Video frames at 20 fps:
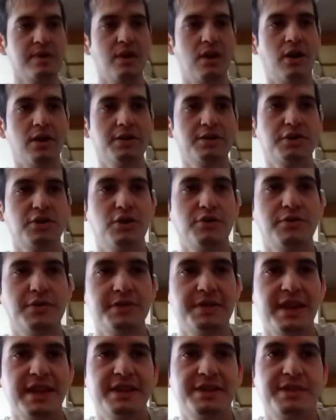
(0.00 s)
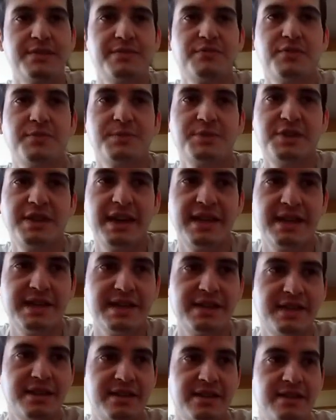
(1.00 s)
Also a rotation for
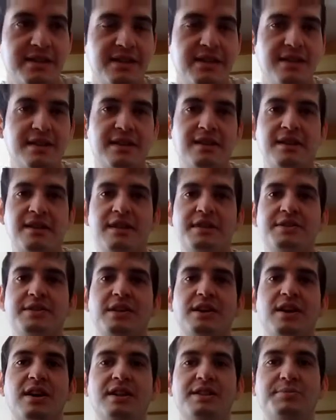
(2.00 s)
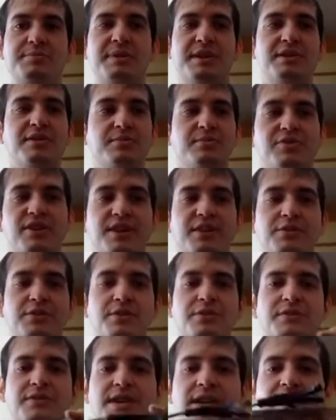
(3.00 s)
machetes. So I got its bigger brother
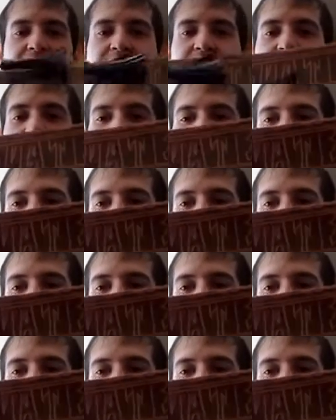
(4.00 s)
over here.